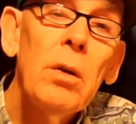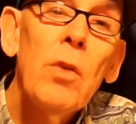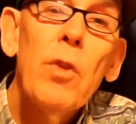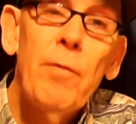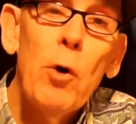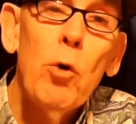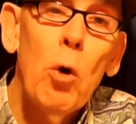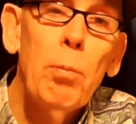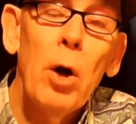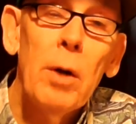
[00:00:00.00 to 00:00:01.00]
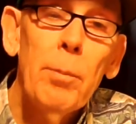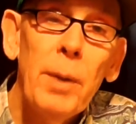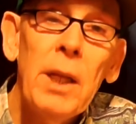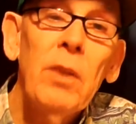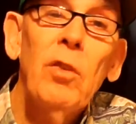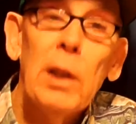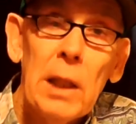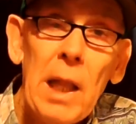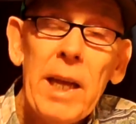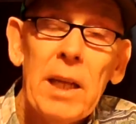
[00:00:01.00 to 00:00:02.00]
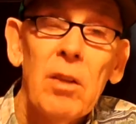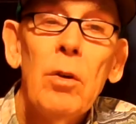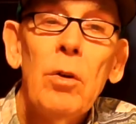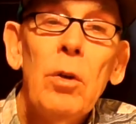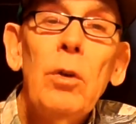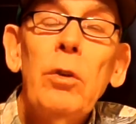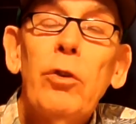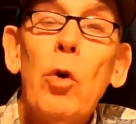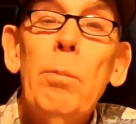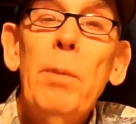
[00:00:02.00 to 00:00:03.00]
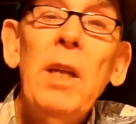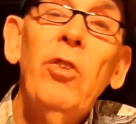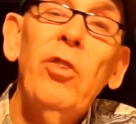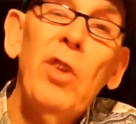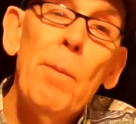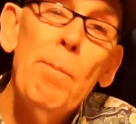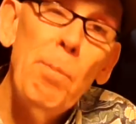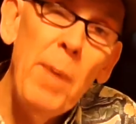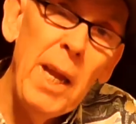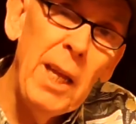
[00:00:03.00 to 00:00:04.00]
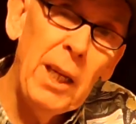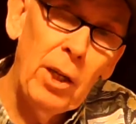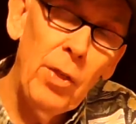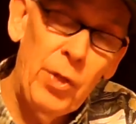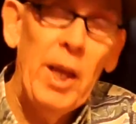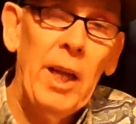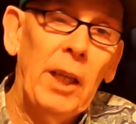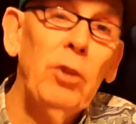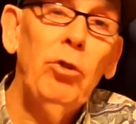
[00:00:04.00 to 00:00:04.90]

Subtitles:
The photo part means light. So it means to make things